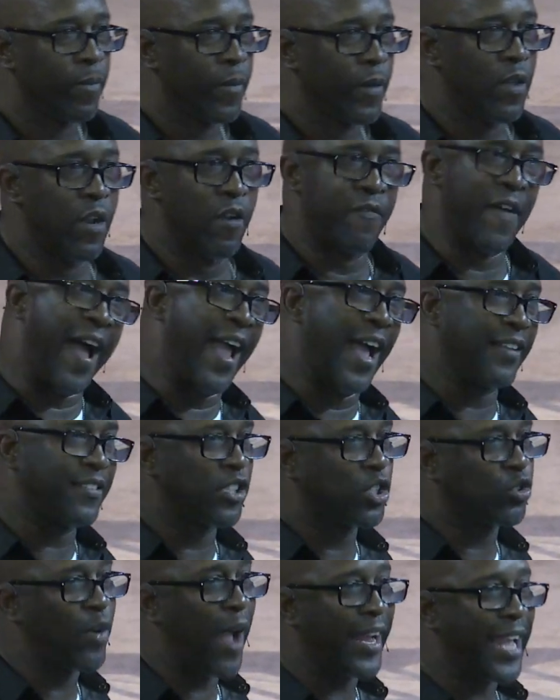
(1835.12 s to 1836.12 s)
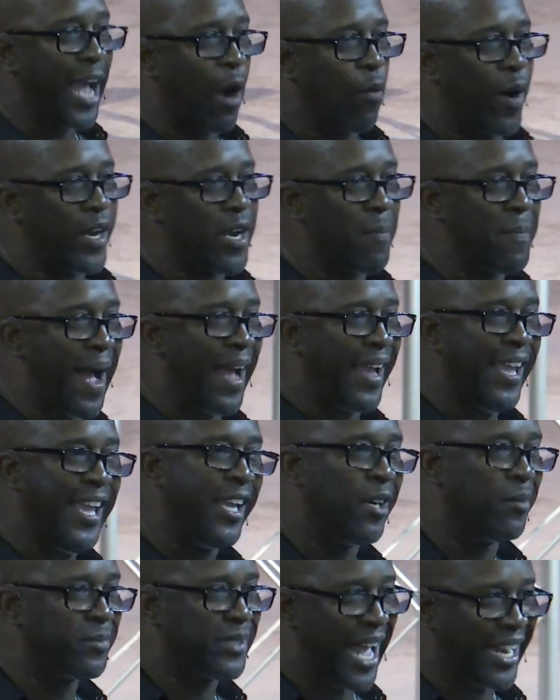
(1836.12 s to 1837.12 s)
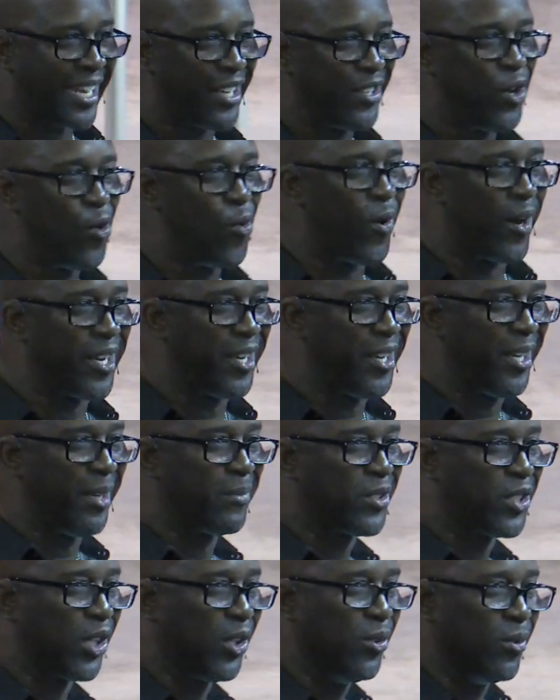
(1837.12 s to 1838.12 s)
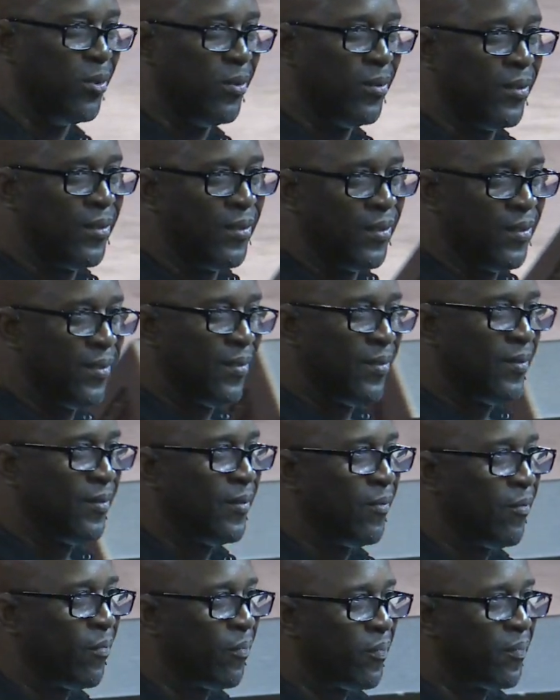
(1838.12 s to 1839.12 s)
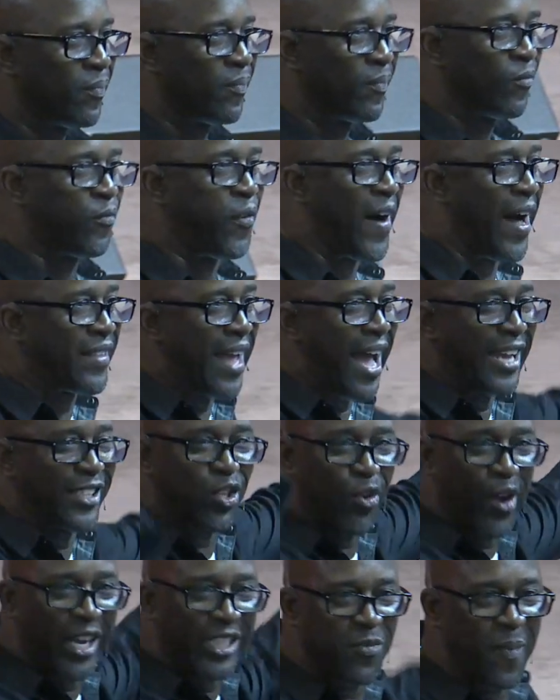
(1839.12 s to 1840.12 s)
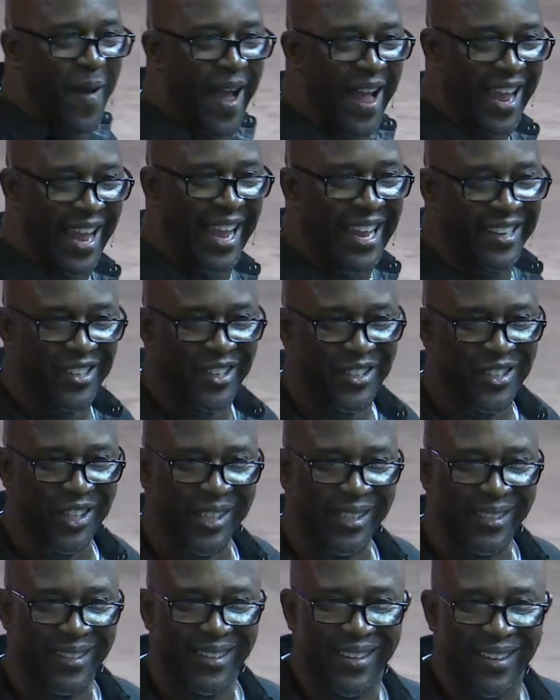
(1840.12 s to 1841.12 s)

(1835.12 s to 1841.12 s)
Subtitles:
And if I have to scratch out one of my hymns, I can do one of them too. Father, I stretch my hand to thee.